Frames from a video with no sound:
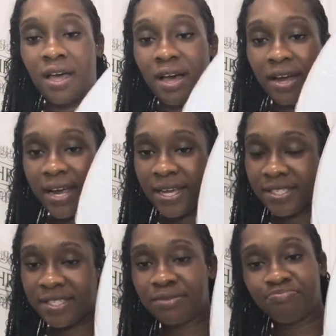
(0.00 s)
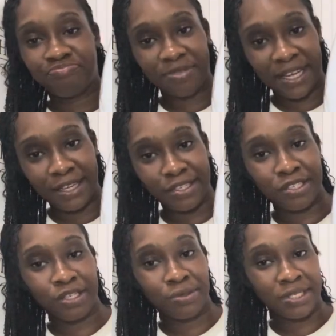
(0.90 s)
Alright, nice,
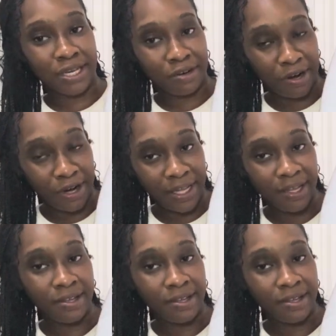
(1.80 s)
cute and girly.